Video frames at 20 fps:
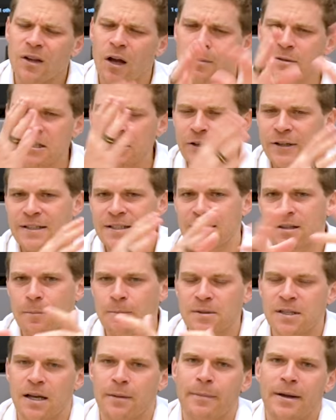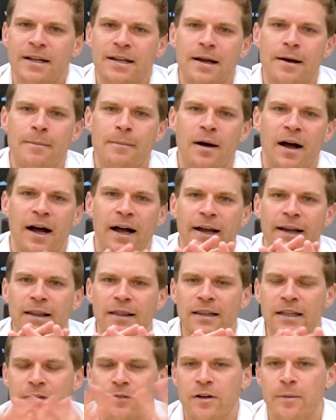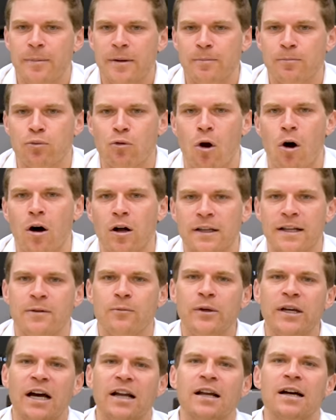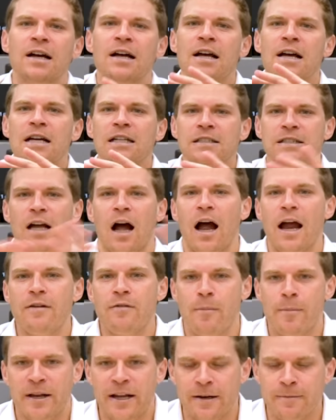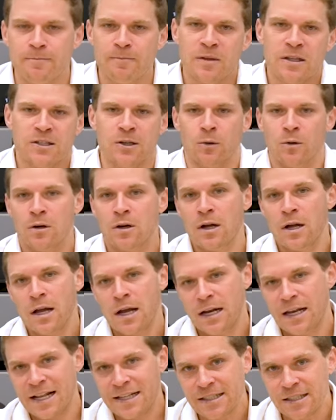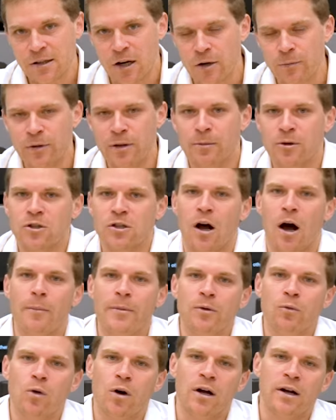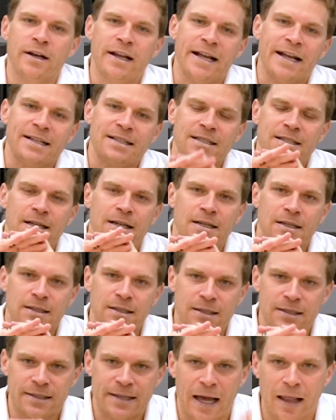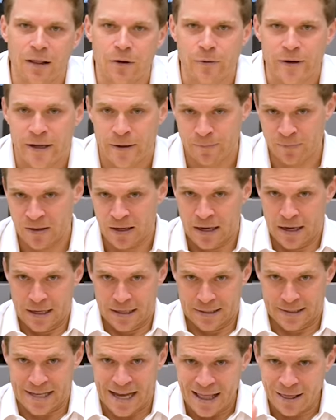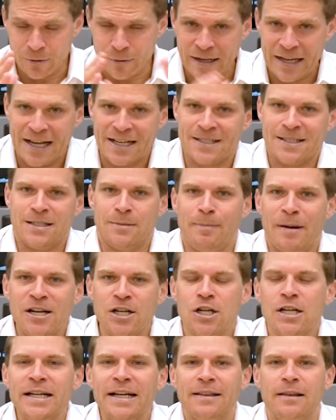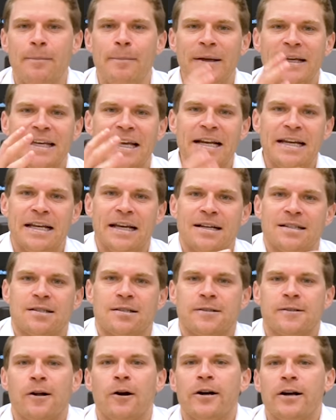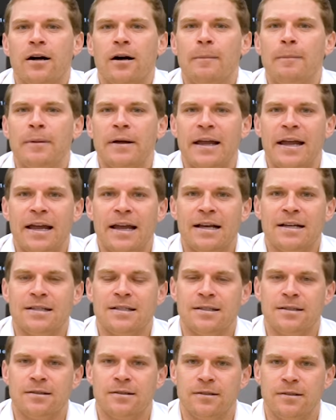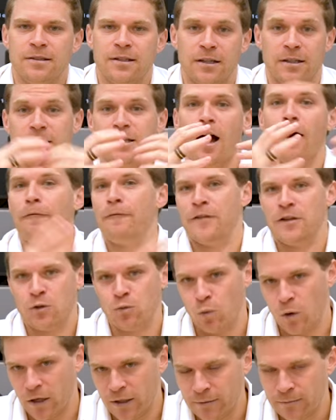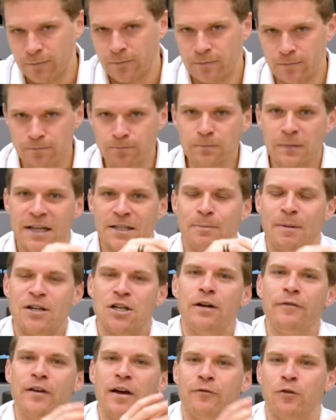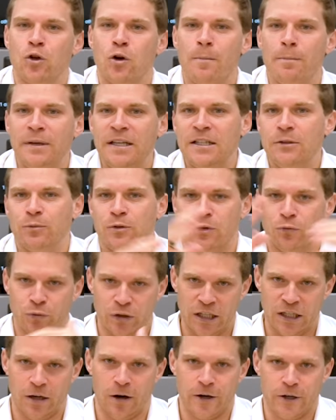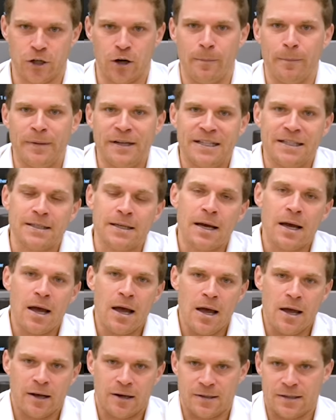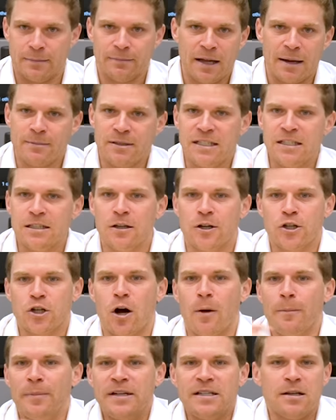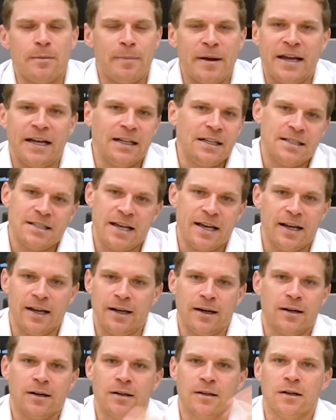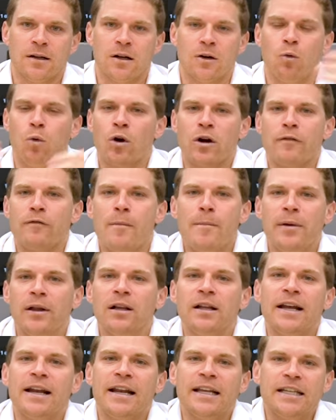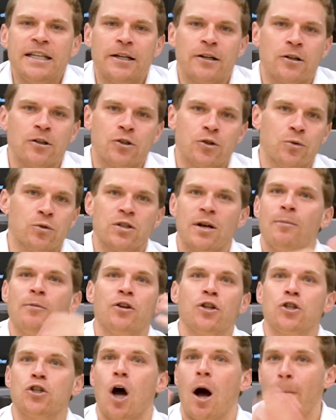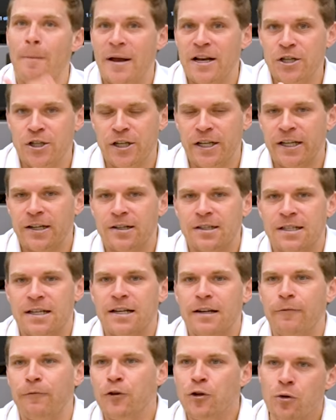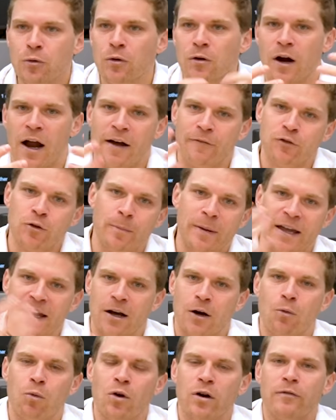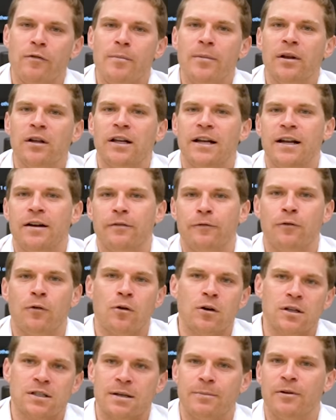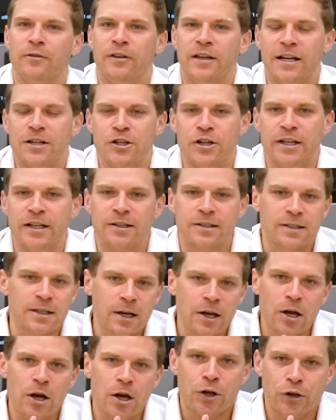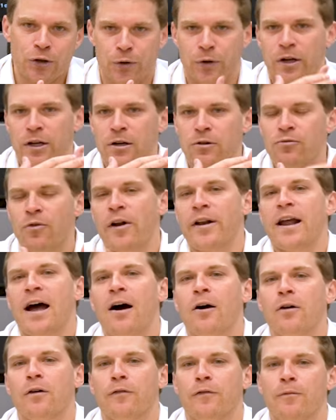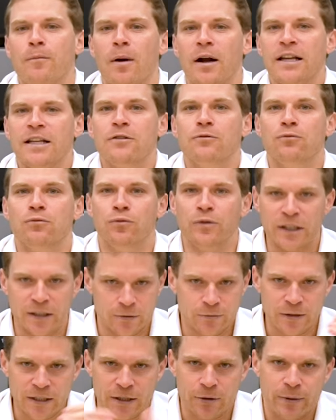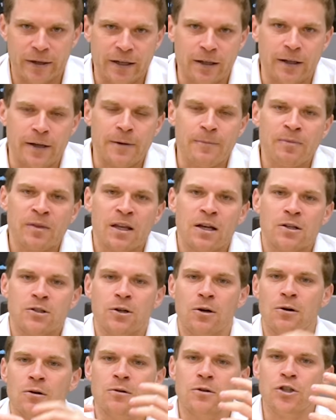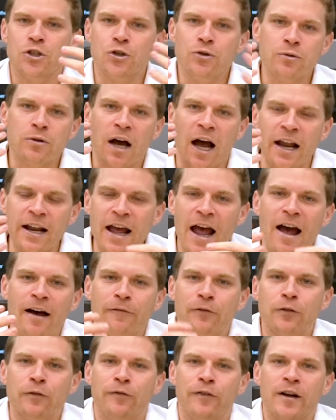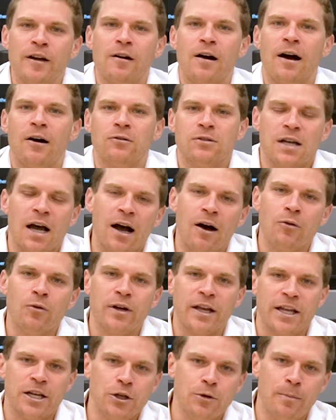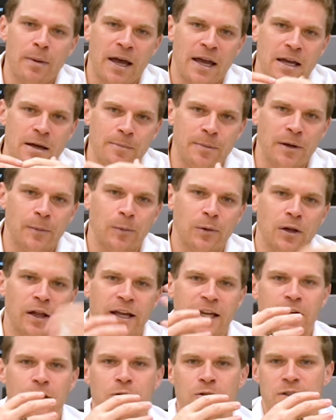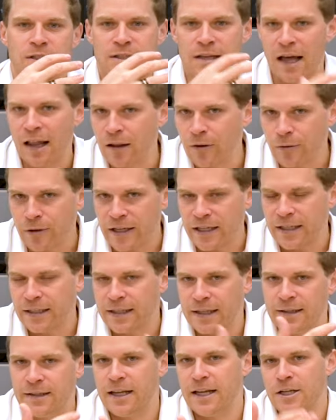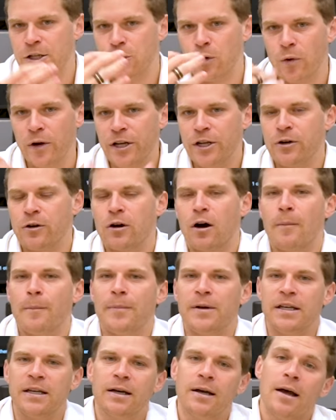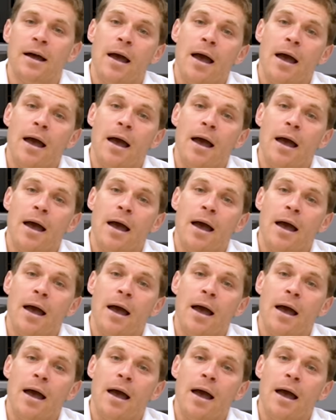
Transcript: Obviously, you can sub-segment them. I leave it a bit broad, and we kind of dive a bit in. So let's start with the most common one. It's salary. Salary, especially at the beginning as a startup, is the toughest one, especially if you have to compete with the really large companies. Because sometimes these large companies are paying, let's say, $250,000 a year to some of the top engineers. And if you have to pay $250,000 for some of the engineers, you're going to run out of money really, really quickly. So you kind of have to figure out how can you pay people a good salary that they join your company.